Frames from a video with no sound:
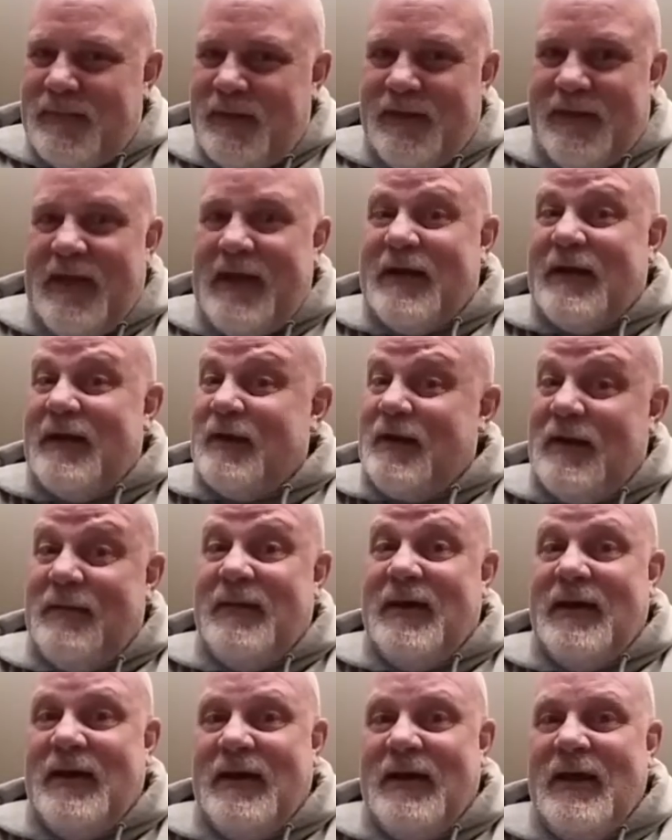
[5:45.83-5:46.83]
They can come
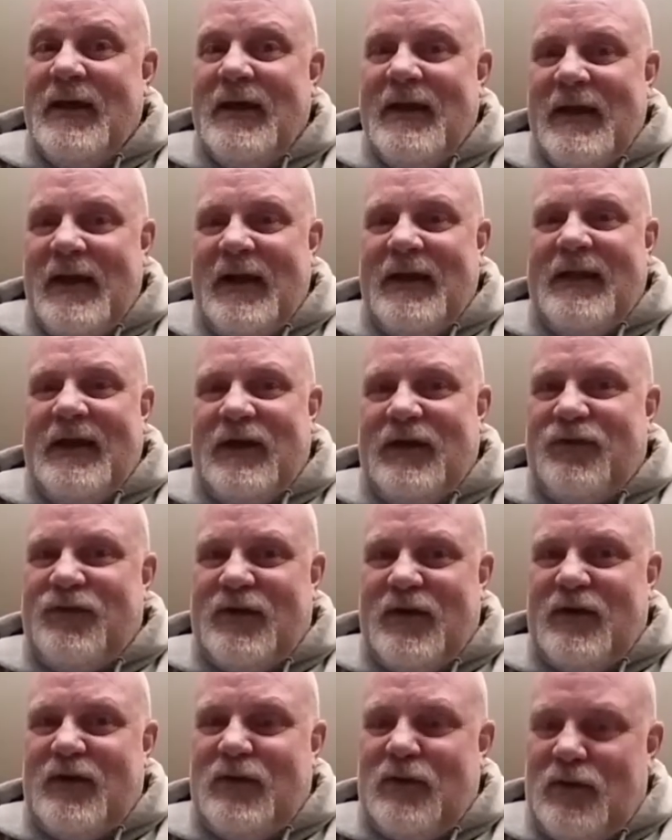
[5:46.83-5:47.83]
in and they
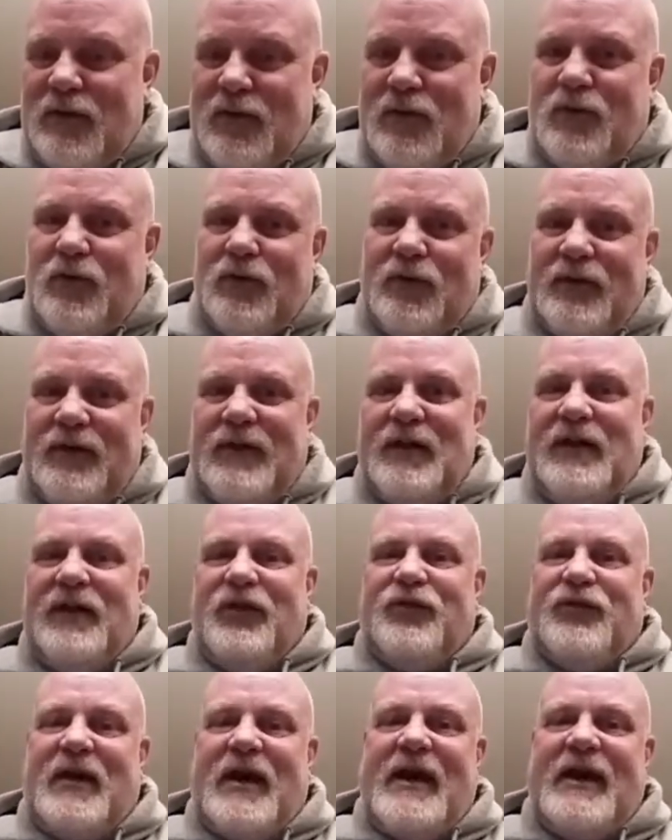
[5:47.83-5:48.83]
still hold the
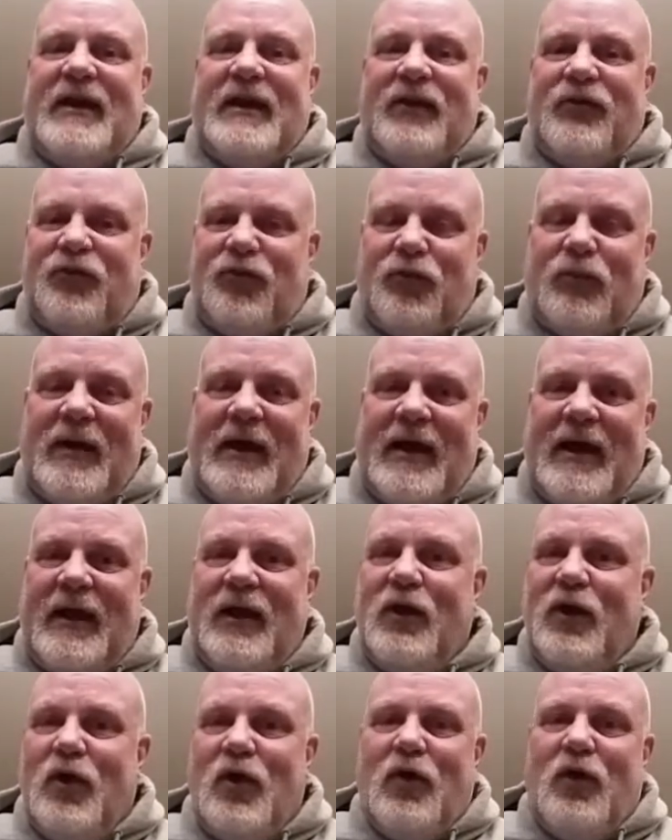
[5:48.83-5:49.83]
deciding
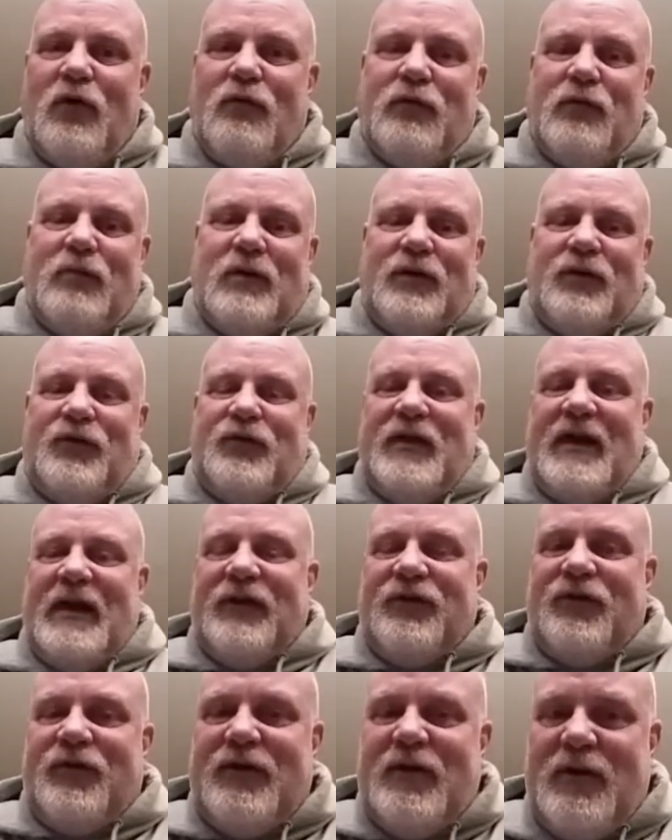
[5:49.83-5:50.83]
sway over what
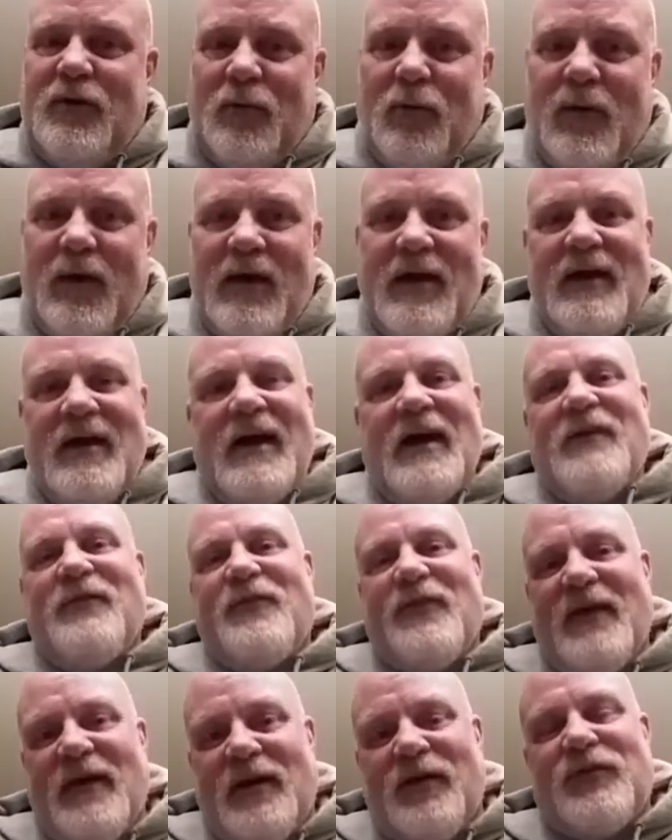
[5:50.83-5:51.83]
states do. I
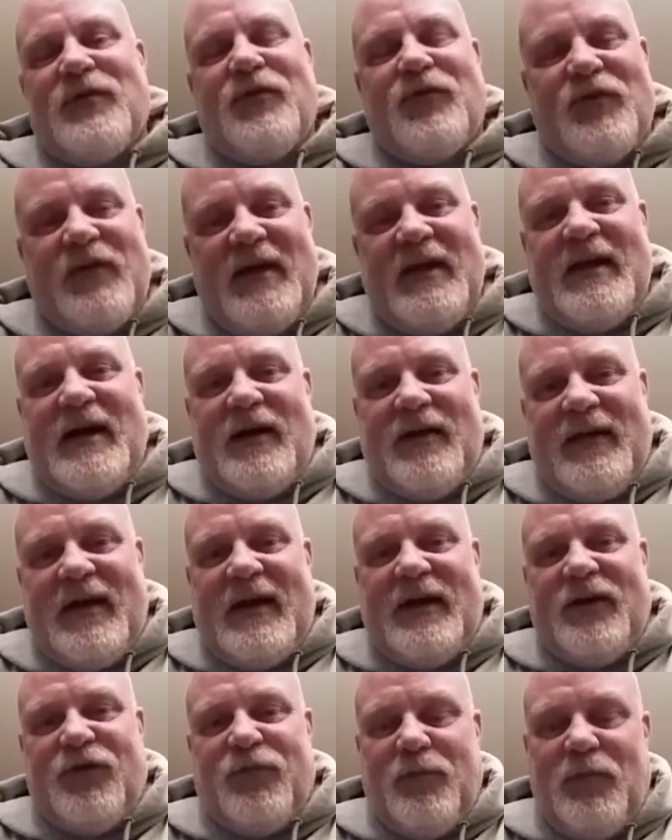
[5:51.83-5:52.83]
fail to see how
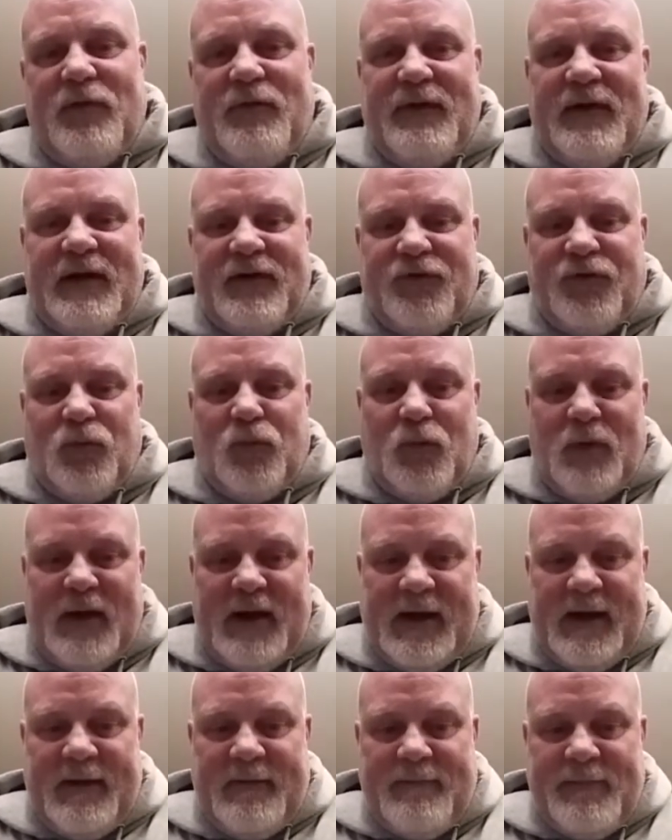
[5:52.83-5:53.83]
that is moving us
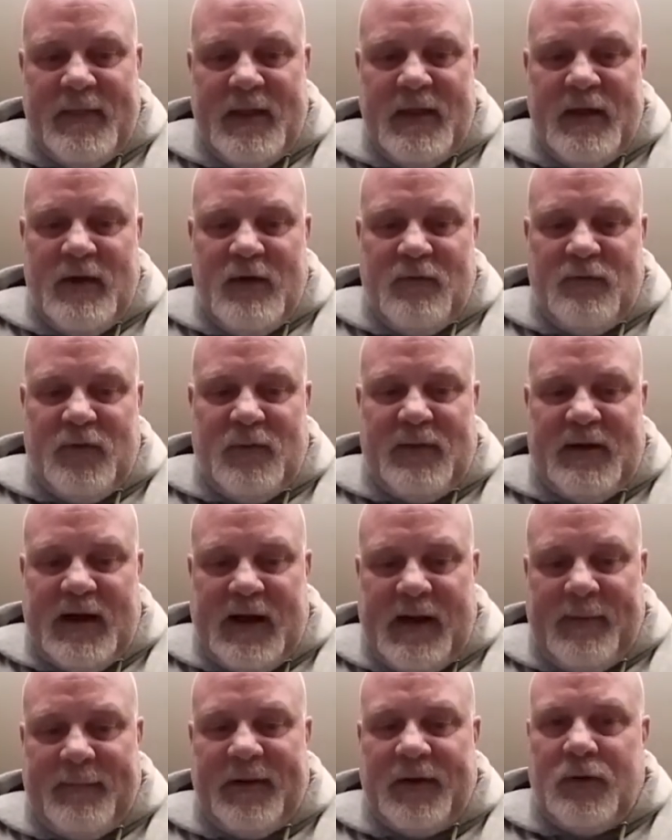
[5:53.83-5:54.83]
away from
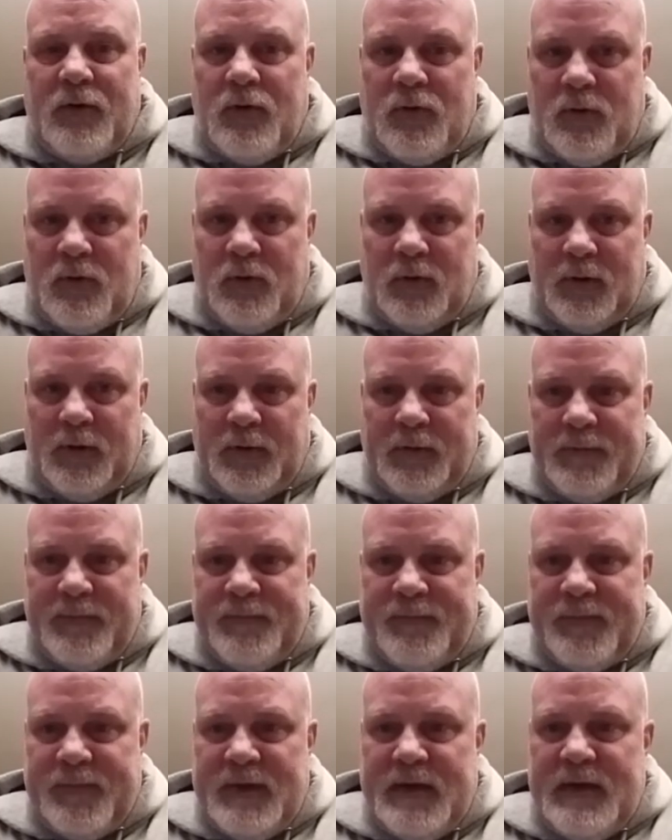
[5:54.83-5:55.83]
Common Core.
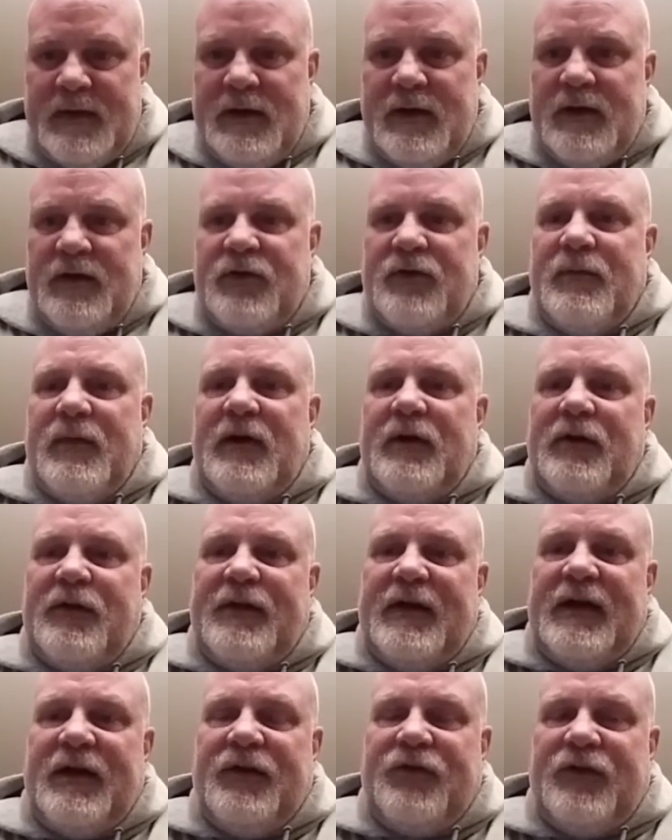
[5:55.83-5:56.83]
Some other
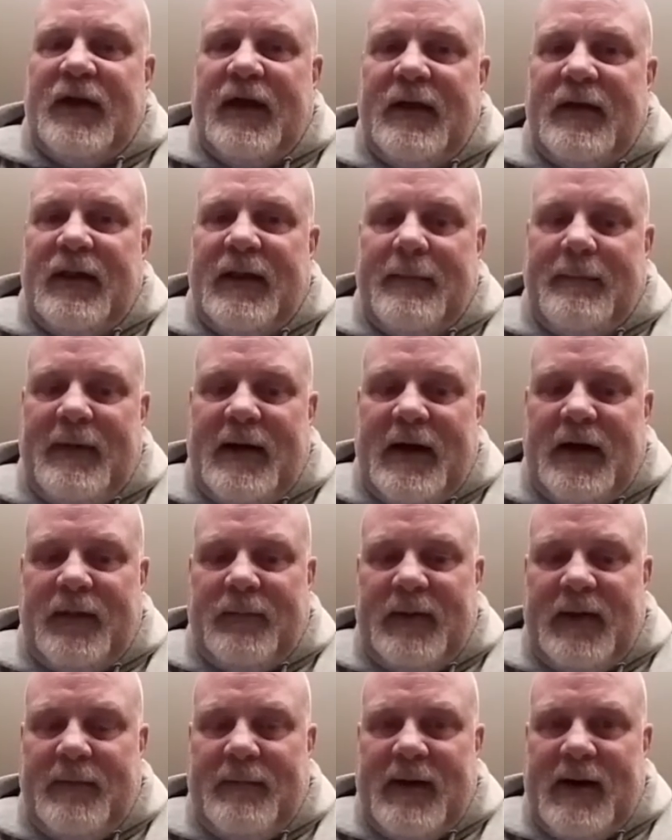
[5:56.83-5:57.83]
things that bother
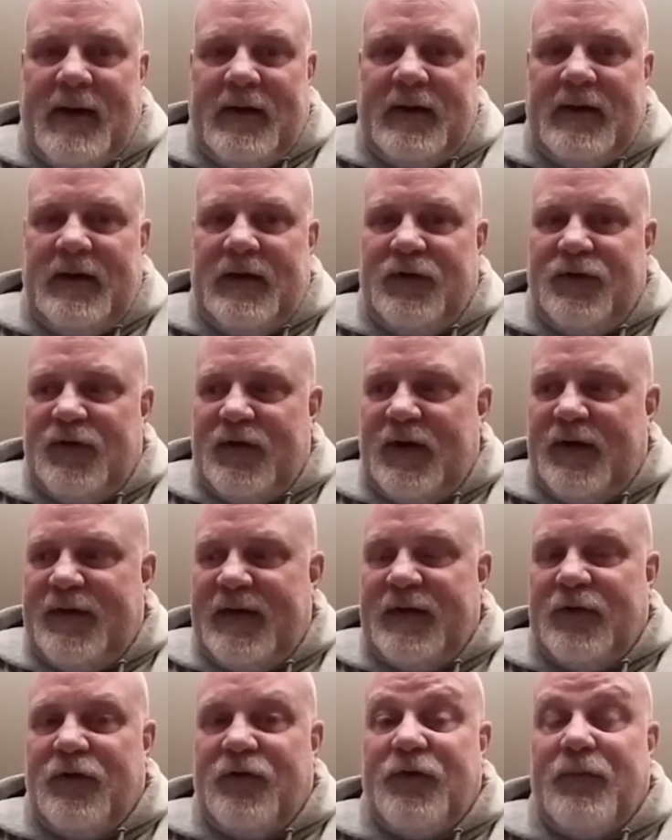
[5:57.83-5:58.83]
me about it is that I
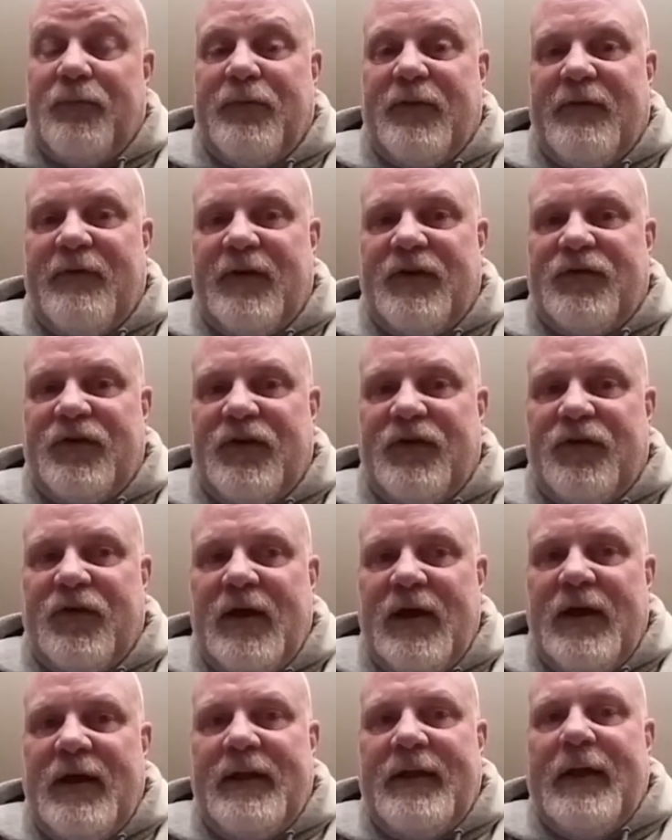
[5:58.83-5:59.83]
think there's some provisions
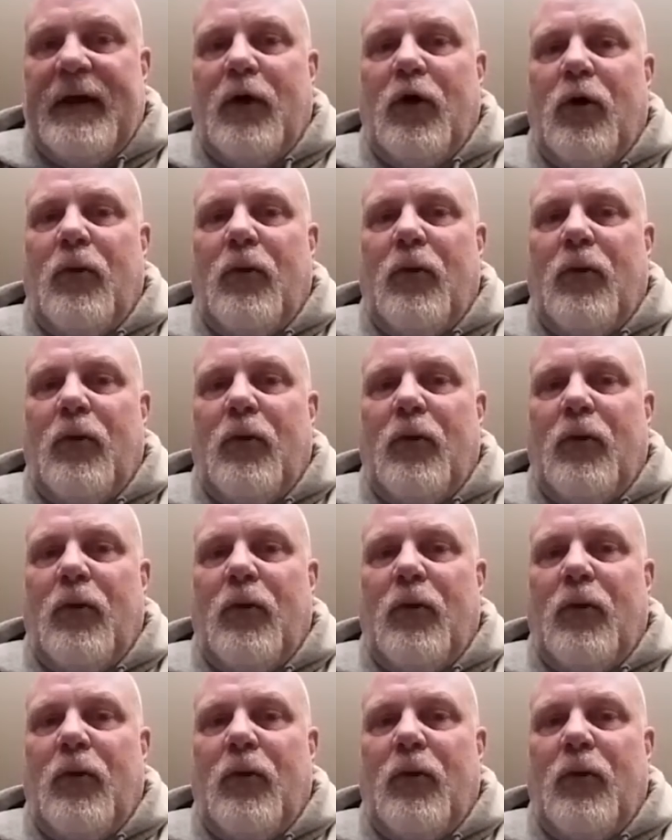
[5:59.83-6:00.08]
that